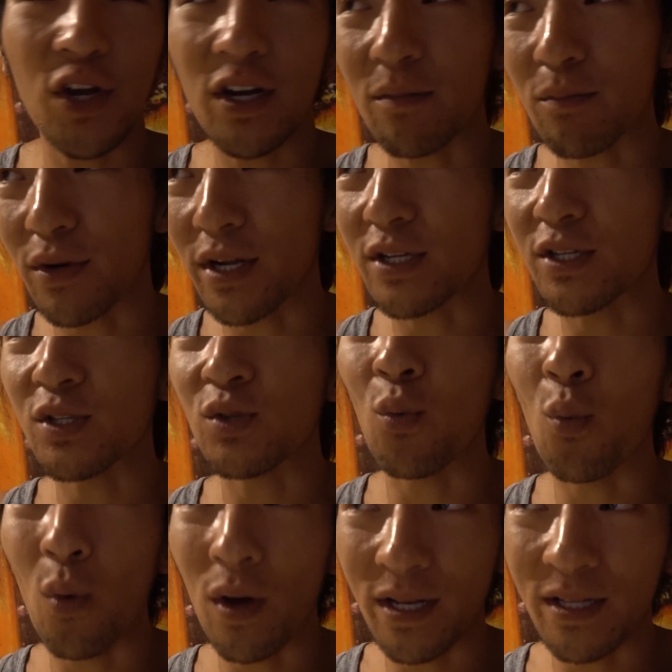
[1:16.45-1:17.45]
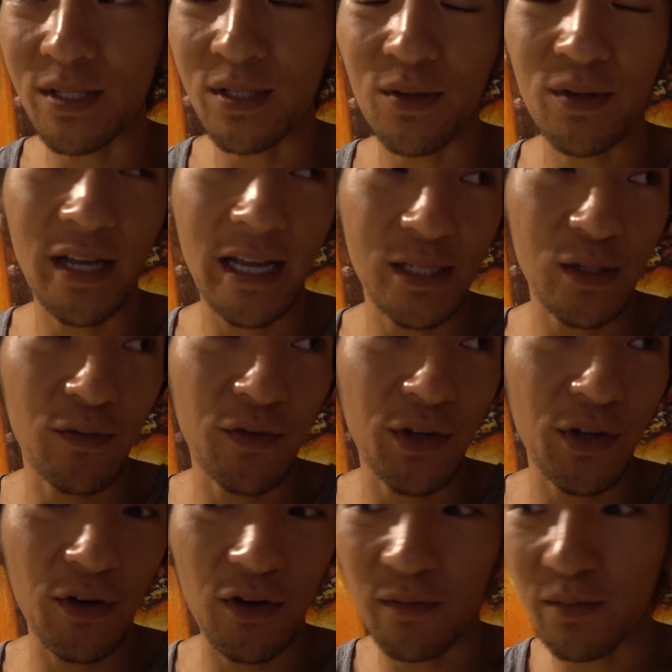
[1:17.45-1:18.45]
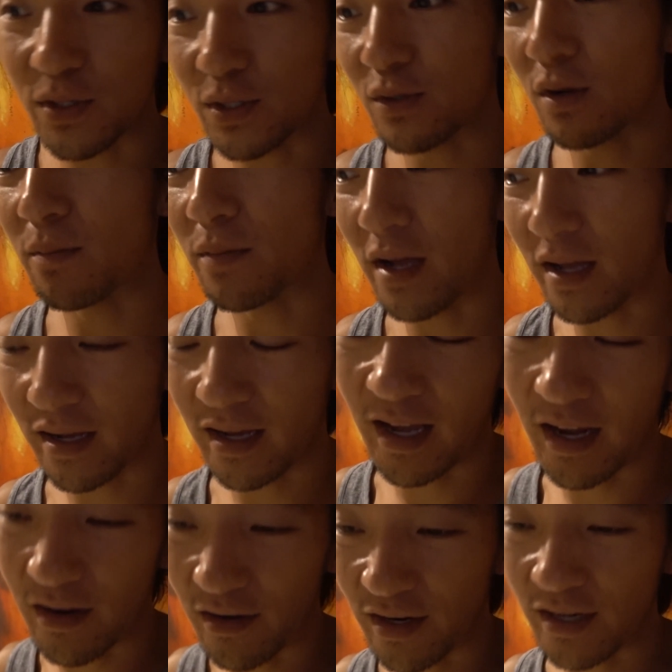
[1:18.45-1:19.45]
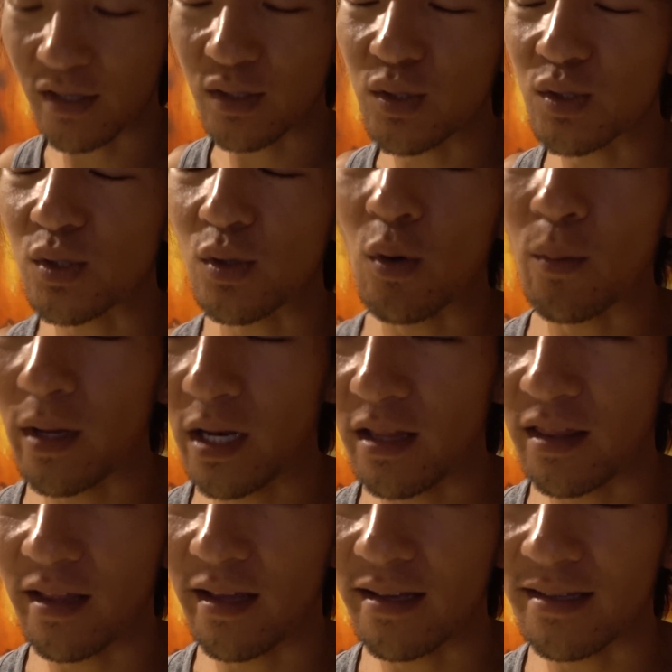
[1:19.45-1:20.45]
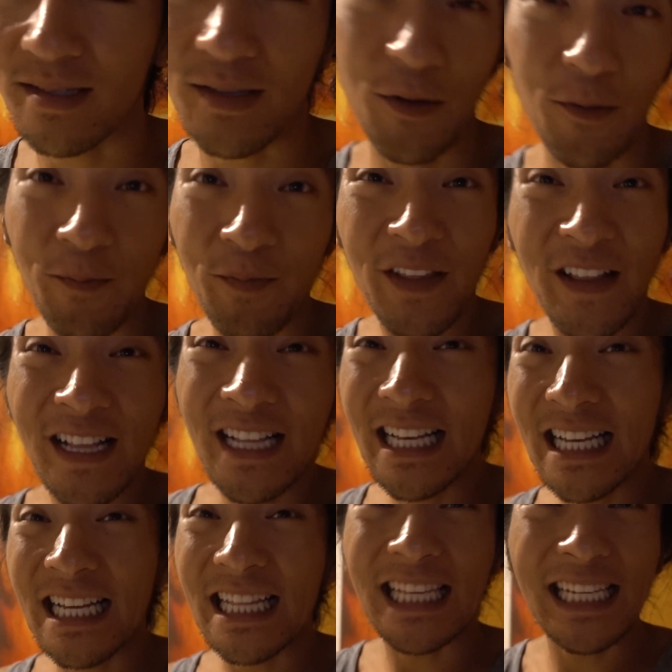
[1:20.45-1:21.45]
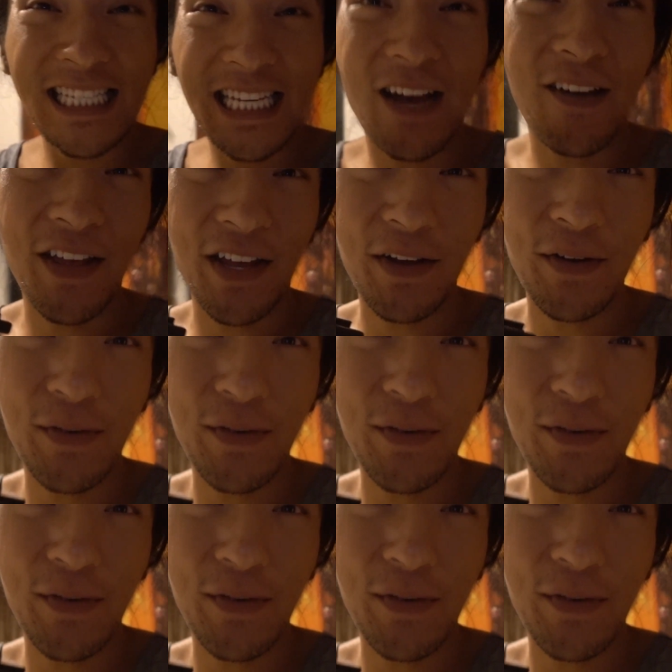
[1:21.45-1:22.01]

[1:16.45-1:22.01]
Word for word: trying to bring just one suitcase over to Europe just so I'm not carrying so many things. So let's see how that